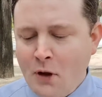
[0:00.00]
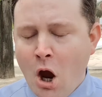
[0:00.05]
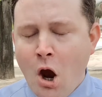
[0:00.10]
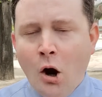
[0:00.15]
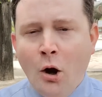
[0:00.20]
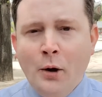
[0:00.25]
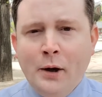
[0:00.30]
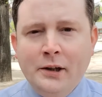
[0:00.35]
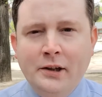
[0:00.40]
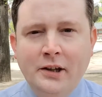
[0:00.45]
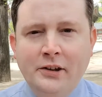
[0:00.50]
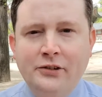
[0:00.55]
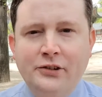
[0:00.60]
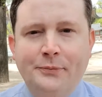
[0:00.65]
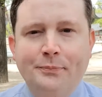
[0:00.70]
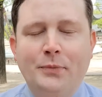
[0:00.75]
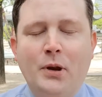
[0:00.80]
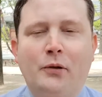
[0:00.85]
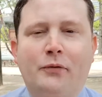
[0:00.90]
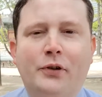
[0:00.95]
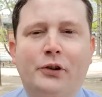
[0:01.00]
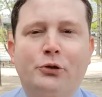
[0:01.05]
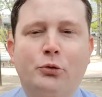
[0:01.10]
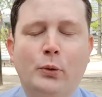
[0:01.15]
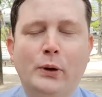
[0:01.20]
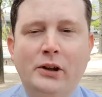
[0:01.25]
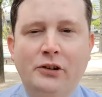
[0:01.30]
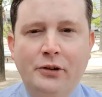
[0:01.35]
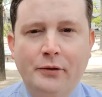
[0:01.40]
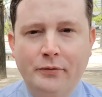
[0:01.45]
Alright guys, the first
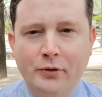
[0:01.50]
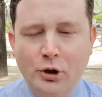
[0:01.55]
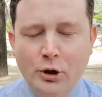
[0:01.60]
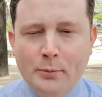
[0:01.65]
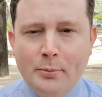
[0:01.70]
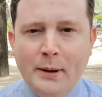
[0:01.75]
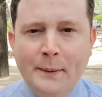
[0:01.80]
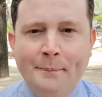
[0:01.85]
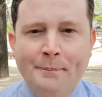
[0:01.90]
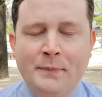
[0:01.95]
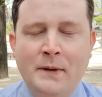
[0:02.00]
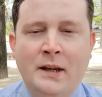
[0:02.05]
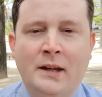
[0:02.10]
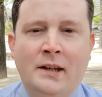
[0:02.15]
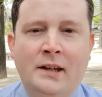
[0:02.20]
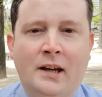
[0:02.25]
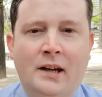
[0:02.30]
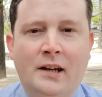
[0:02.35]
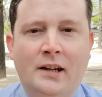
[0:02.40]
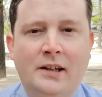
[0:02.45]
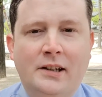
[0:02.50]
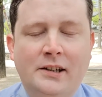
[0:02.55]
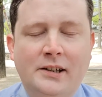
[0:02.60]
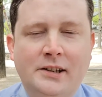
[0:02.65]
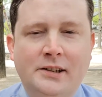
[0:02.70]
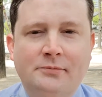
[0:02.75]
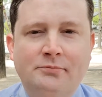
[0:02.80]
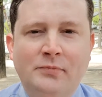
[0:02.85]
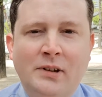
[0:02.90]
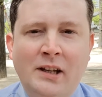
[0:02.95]
one is a verb.
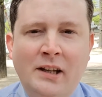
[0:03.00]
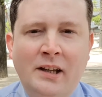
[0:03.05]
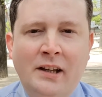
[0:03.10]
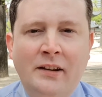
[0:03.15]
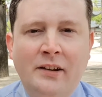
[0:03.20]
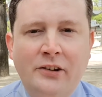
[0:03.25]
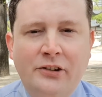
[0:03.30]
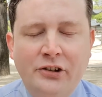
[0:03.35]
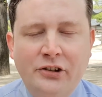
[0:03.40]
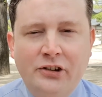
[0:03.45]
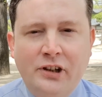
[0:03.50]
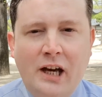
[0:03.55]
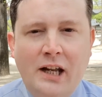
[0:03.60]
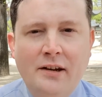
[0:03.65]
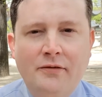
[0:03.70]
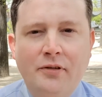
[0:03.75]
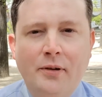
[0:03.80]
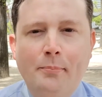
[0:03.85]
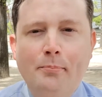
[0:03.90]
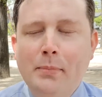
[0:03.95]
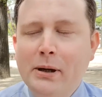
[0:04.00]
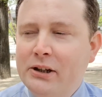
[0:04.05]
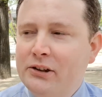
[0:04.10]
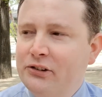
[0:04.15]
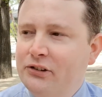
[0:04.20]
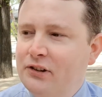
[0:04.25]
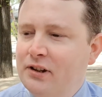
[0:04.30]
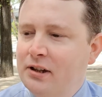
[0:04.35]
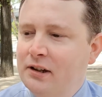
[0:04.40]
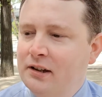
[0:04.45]
This is kind of a
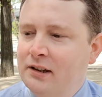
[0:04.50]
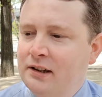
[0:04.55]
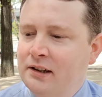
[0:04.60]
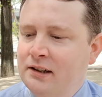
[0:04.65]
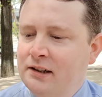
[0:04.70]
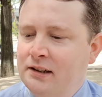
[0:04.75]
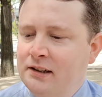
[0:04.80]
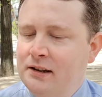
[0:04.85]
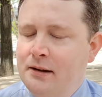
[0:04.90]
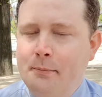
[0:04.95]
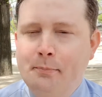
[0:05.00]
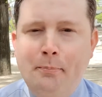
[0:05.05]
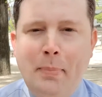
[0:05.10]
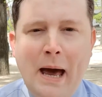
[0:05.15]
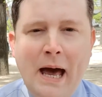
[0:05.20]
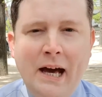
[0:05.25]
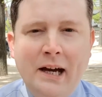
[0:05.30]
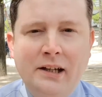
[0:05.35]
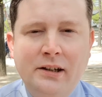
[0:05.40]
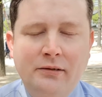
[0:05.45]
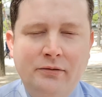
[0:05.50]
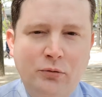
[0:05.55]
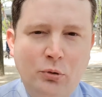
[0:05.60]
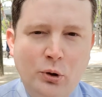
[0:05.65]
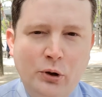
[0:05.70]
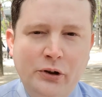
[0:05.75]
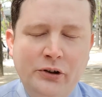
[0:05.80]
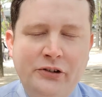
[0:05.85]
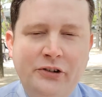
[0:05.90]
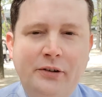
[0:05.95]
mixed bag of
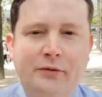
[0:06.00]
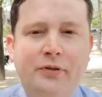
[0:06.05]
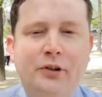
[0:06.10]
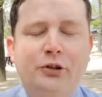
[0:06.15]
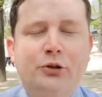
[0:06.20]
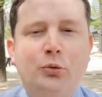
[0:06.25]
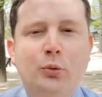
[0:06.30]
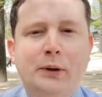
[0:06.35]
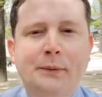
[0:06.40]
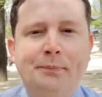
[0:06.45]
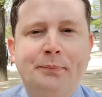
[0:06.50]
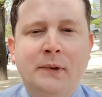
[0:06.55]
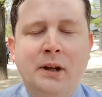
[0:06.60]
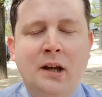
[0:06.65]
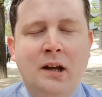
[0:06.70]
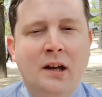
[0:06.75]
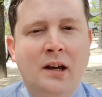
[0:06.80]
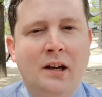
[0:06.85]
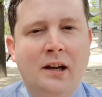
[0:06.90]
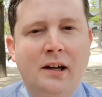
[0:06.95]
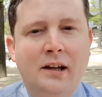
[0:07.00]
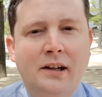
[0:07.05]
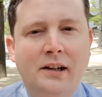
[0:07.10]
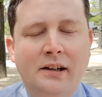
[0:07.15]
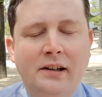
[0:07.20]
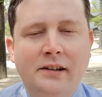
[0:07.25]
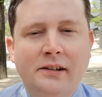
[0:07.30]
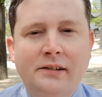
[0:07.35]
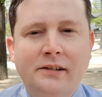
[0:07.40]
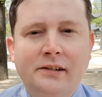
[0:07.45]
words. The first one
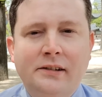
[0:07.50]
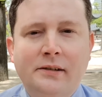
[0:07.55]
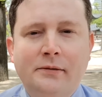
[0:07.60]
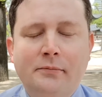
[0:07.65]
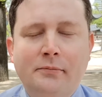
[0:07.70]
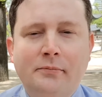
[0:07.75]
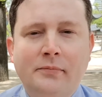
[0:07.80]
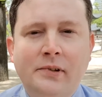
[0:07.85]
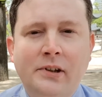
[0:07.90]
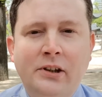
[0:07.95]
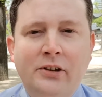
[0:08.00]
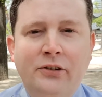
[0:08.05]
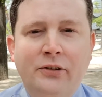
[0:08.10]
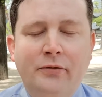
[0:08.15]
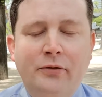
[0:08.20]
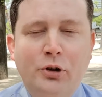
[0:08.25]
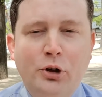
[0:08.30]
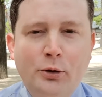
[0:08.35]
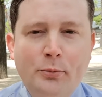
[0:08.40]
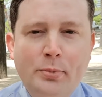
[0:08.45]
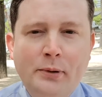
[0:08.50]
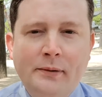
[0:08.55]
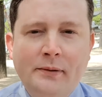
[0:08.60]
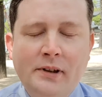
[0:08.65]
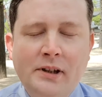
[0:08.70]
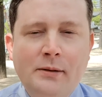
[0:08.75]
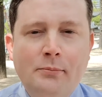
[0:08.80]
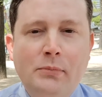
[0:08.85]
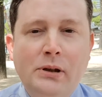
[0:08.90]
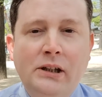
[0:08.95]
is a verb.
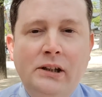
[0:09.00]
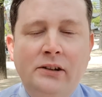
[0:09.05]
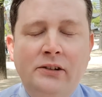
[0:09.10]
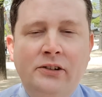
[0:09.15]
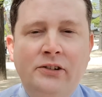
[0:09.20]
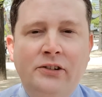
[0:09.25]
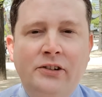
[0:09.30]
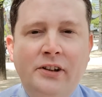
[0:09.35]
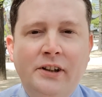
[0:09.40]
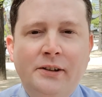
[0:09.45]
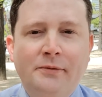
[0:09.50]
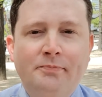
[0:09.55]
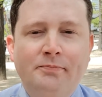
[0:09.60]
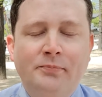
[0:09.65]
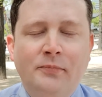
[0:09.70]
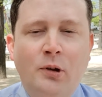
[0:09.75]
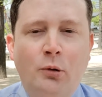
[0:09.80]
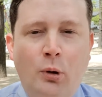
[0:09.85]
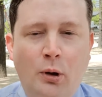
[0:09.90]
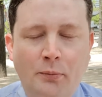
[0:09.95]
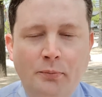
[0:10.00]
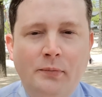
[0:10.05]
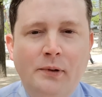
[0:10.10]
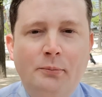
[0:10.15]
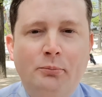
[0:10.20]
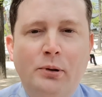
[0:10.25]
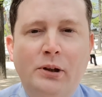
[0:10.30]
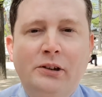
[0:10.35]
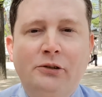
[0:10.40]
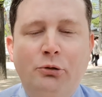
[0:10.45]
It means, well,
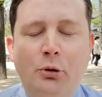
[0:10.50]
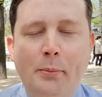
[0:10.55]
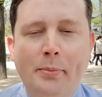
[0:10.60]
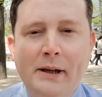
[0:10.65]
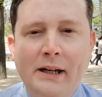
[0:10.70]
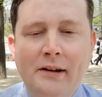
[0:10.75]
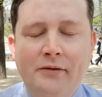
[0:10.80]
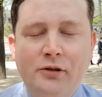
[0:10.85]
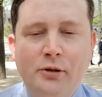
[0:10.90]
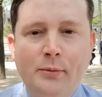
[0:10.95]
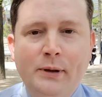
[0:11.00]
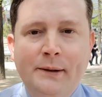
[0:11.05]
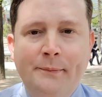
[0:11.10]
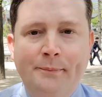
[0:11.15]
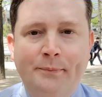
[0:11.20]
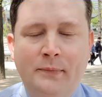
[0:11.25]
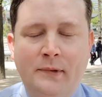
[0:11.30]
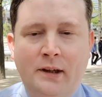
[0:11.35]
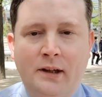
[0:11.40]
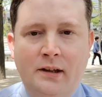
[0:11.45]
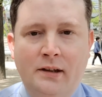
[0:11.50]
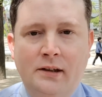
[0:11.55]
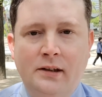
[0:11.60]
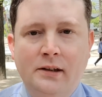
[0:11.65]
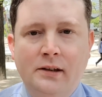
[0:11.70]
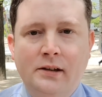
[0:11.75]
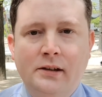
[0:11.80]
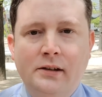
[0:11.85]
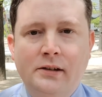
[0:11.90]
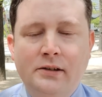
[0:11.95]
please repeat after me.
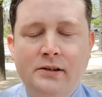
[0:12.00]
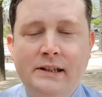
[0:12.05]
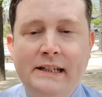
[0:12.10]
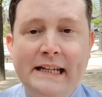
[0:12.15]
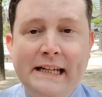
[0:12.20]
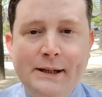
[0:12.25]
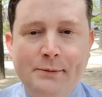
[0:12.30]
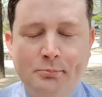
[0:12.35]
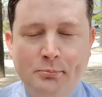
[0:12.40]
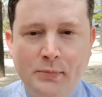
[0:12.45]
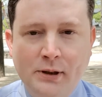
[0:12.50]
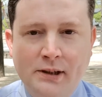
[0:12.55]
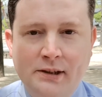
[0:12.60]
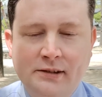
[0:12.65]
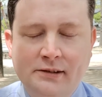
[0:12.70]
Deem.